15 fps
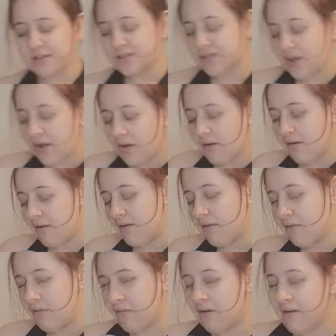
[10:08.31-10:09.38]

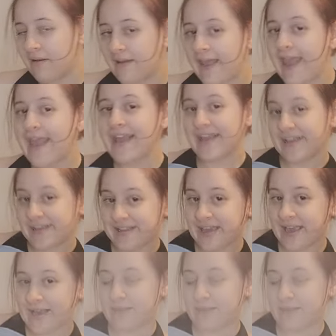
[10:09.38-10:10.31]
So, yeah.